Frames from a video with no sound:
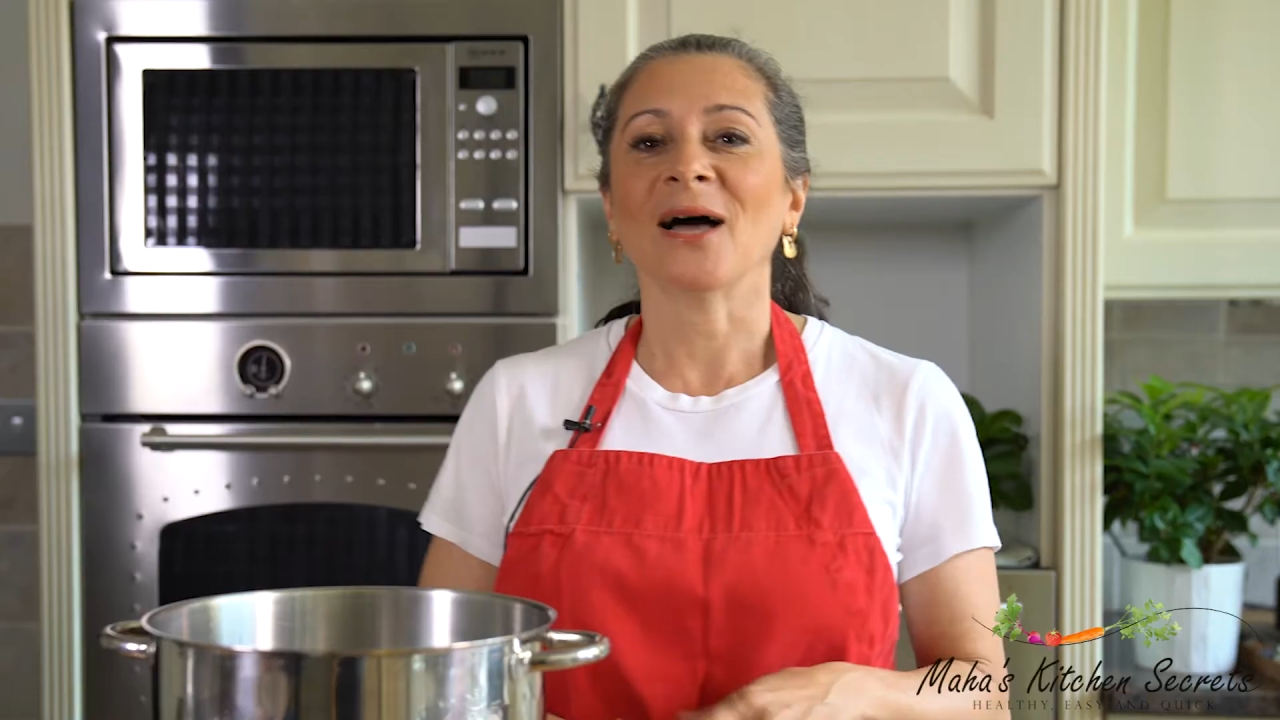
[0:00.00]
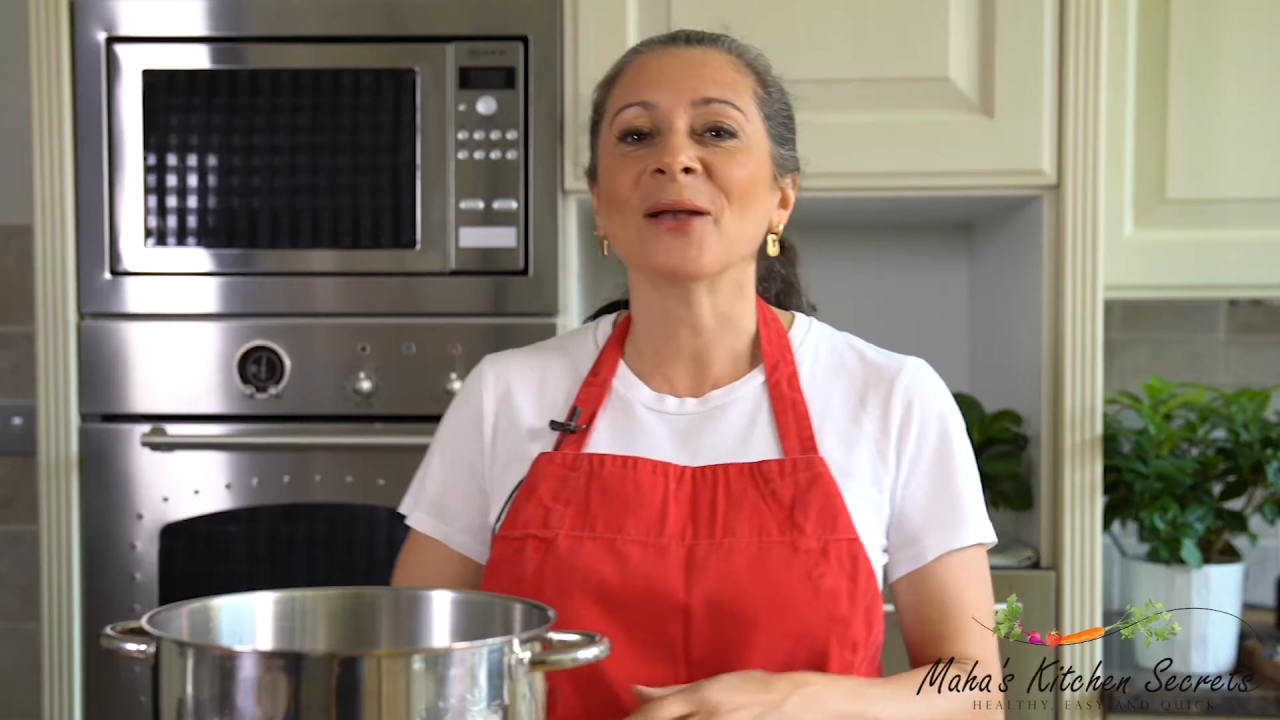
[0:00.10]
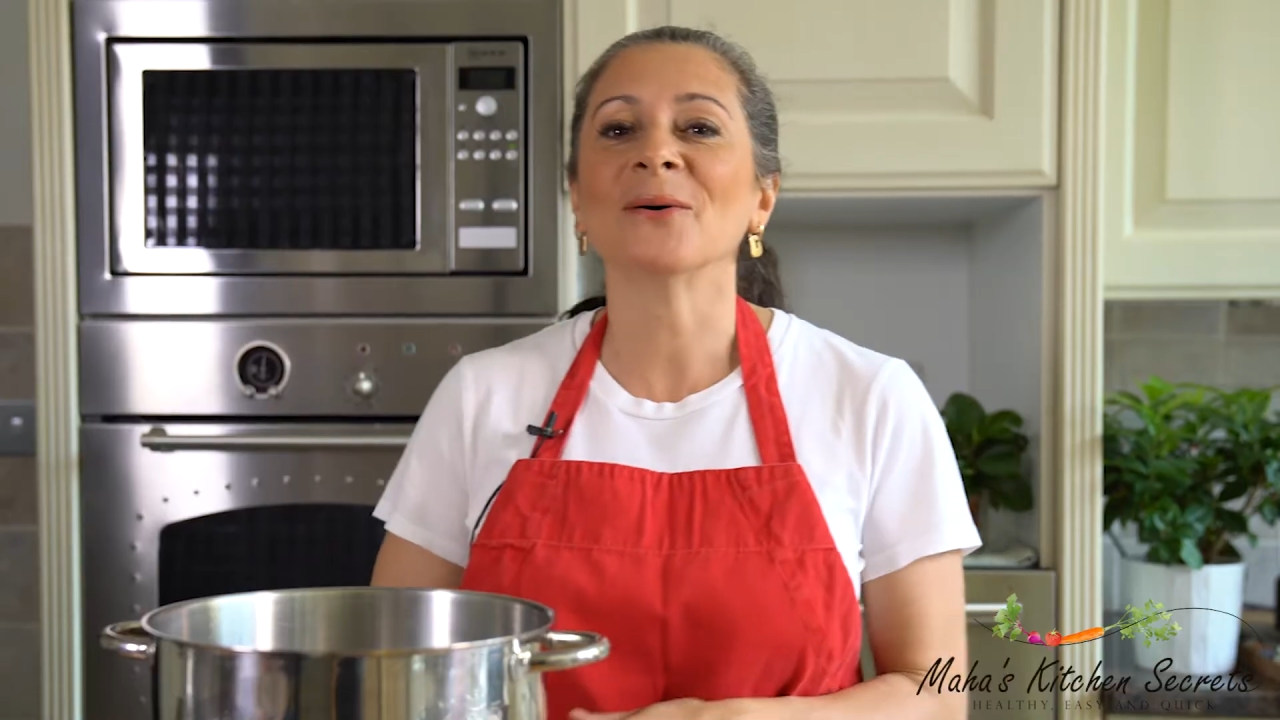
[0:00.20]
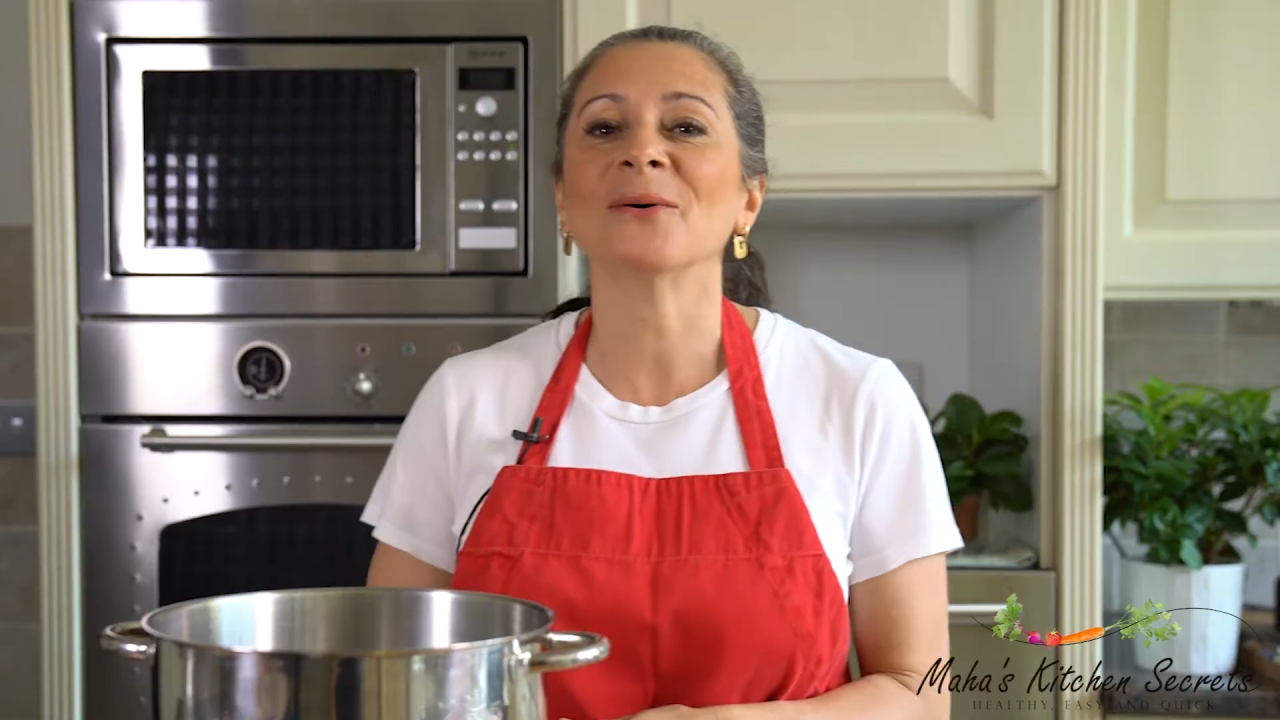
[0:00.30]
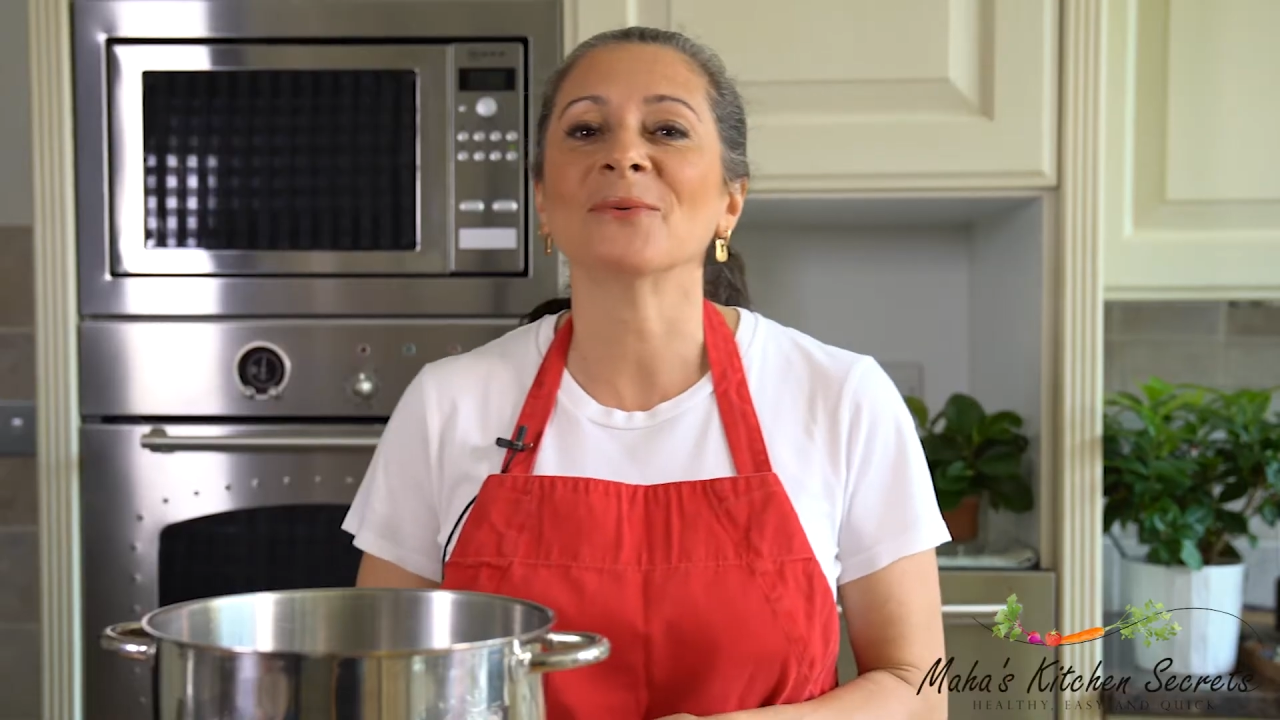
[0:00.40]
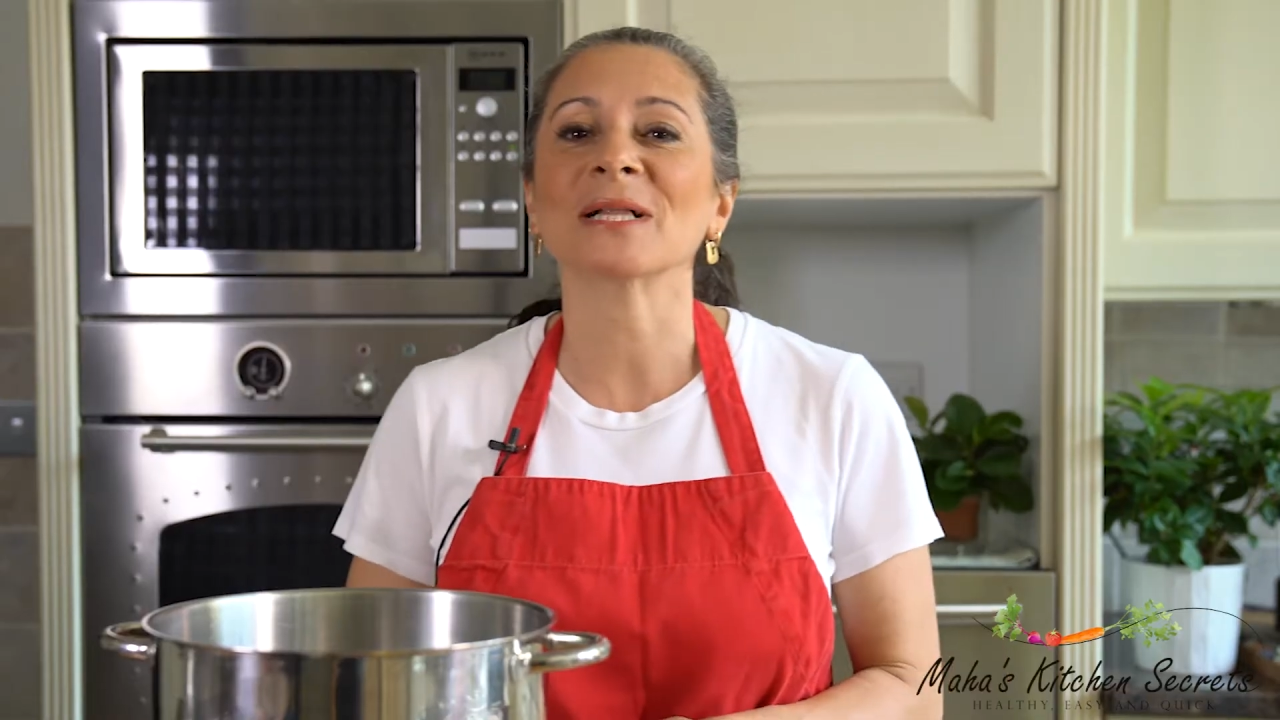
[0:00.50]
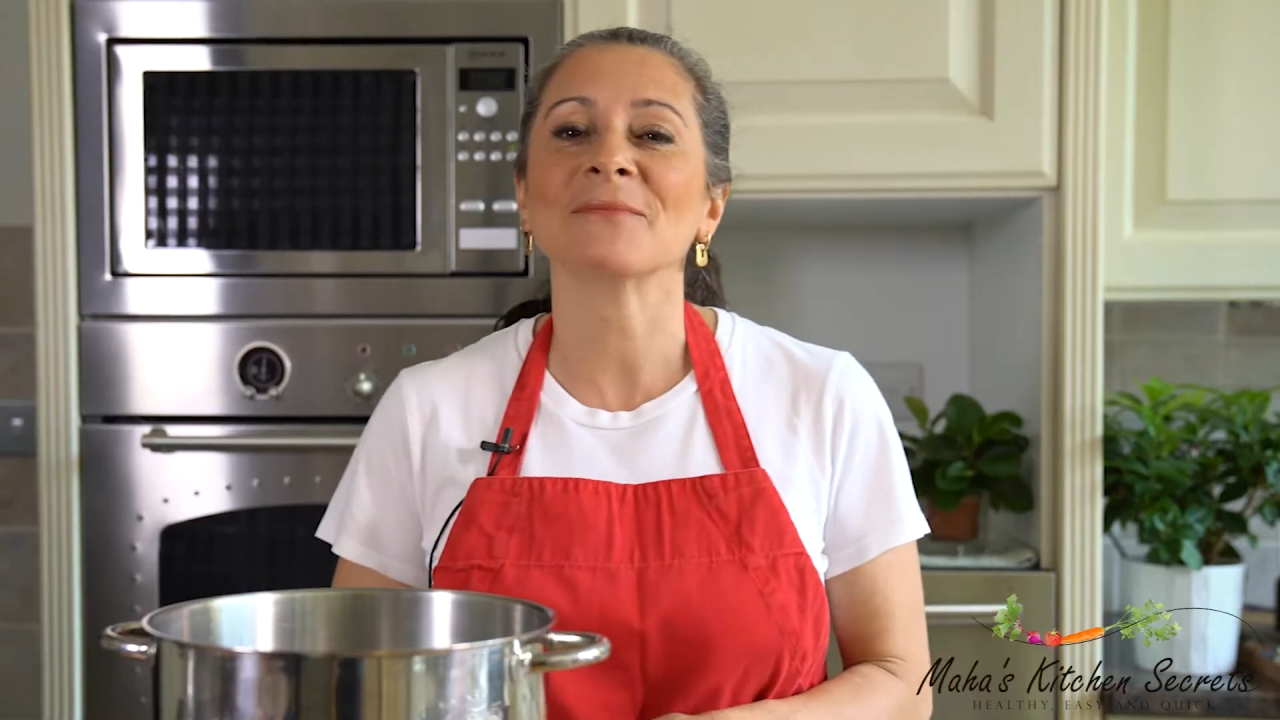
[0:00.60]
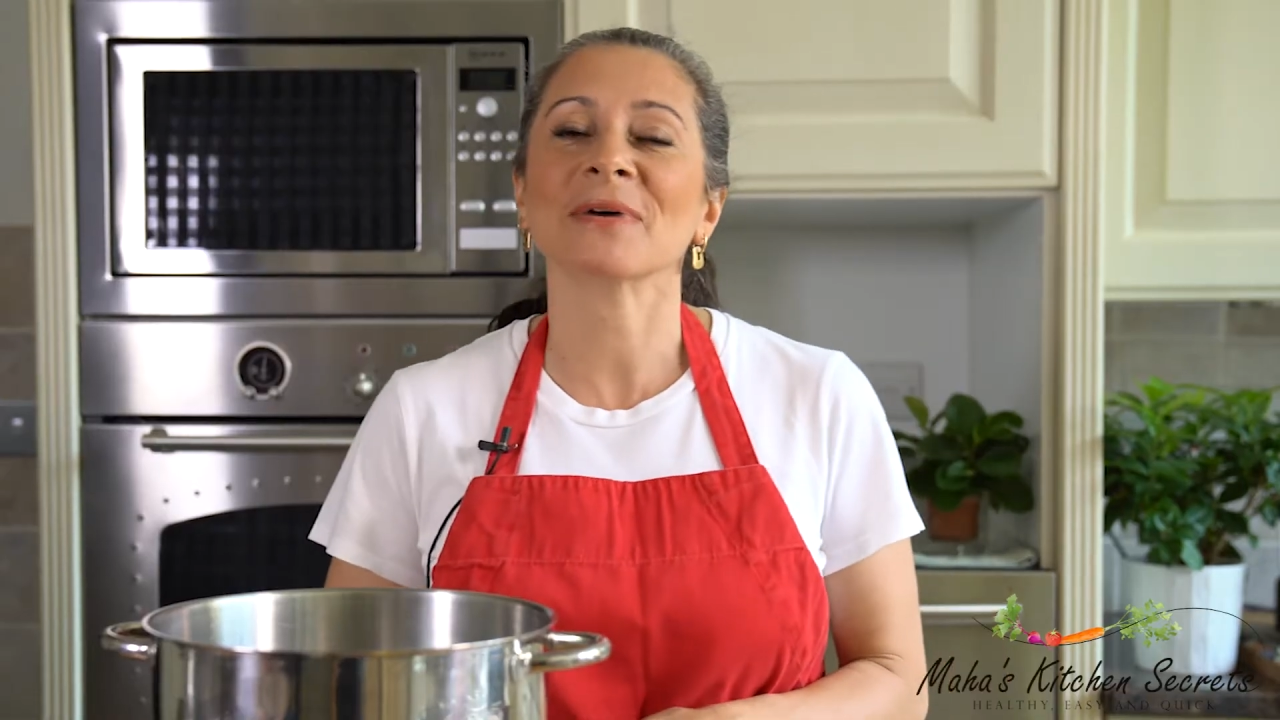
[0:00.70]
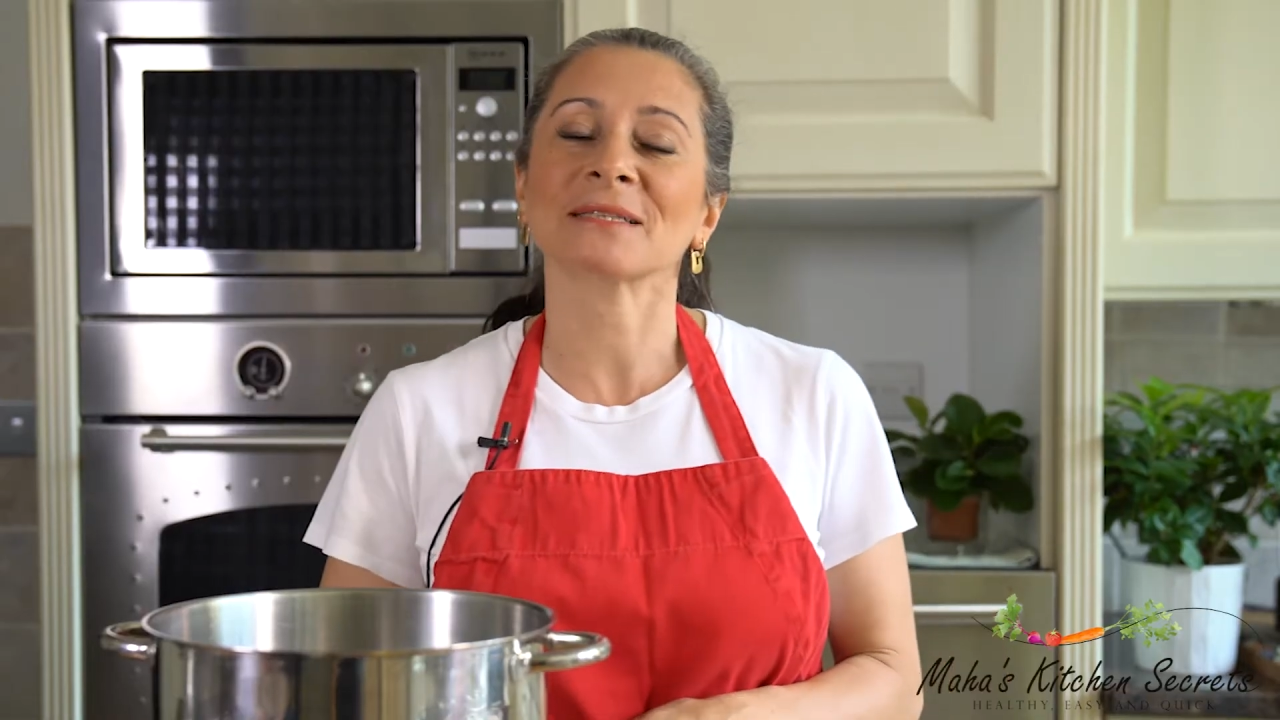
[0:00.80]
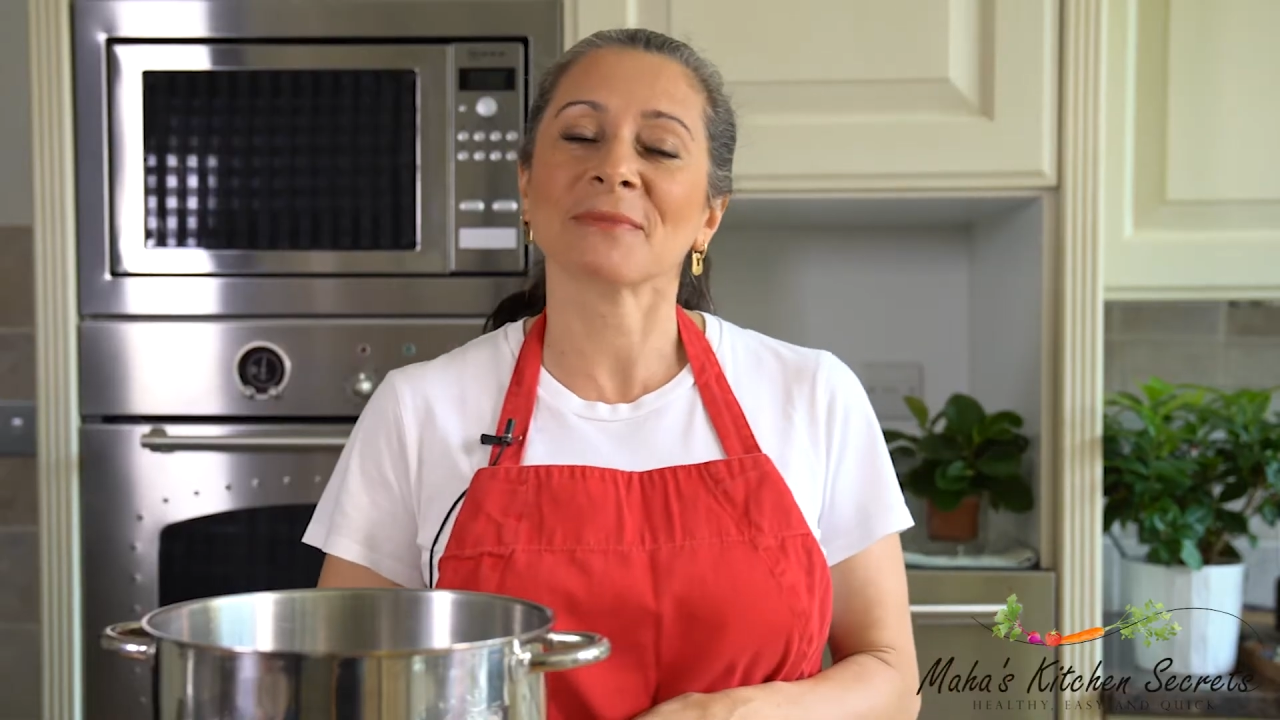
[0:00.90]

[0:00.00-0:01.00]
Hello, welcome back to